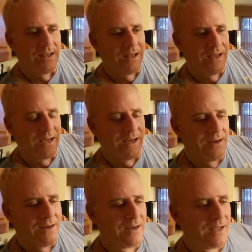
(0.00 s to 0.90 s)

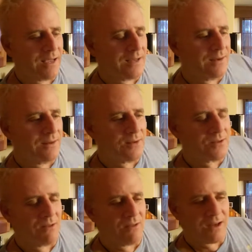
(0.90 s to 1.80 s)
And there's
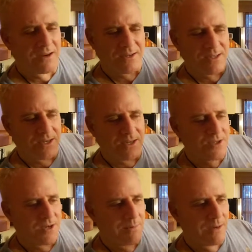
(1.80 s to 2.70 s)
a lot of
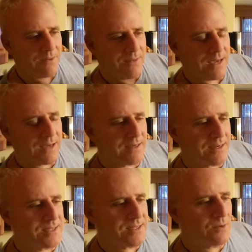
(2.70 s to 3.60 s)
discussion about that
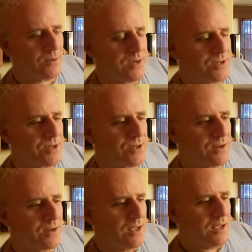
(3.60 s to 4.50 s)
consideration.
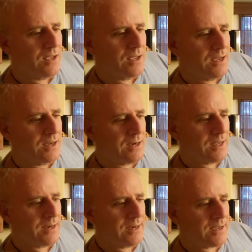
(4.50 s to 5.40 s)

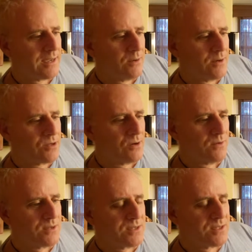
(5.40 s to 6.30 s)
And that carries
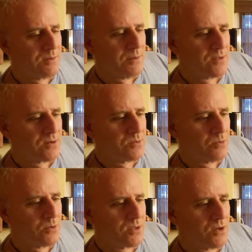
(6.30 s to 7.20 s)
over to some other
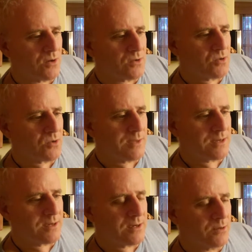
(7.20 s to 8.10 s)
sports also. I'm
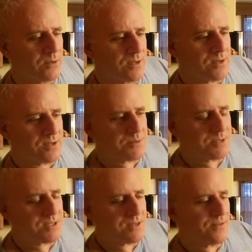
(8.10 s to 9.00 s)
not going to go into the
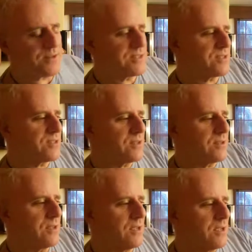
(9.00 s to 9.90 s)
specifics as
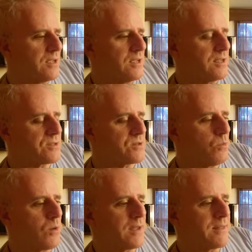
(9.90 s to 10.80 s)
to
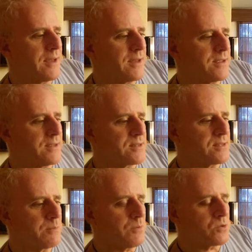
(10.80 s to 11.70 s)
why that is,
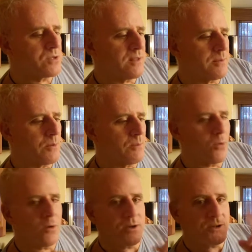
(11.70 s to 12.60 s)
that most of them are
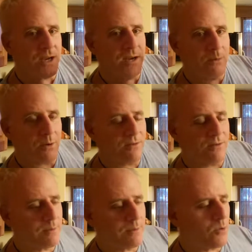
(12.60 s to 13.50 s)
born in January,
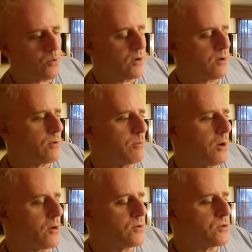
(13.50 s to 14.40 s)
February, or
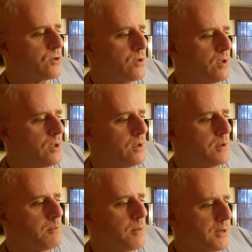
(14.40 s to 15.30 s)
March.
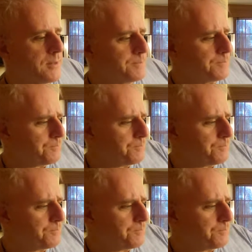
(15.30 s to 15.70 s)
But